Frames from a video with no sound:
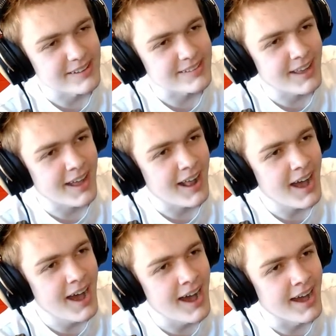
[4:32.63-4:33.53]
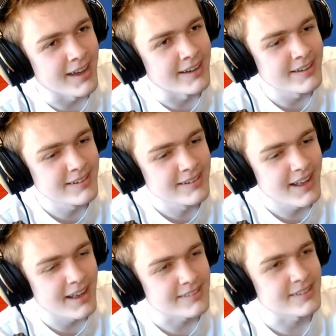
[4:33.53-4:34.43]
that I,
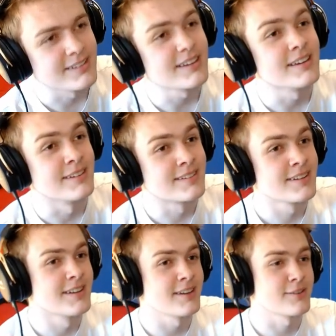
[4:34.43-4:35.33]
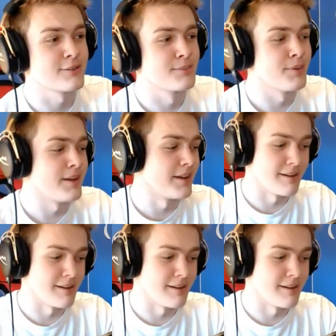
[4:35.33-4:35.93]
as an intellectual being,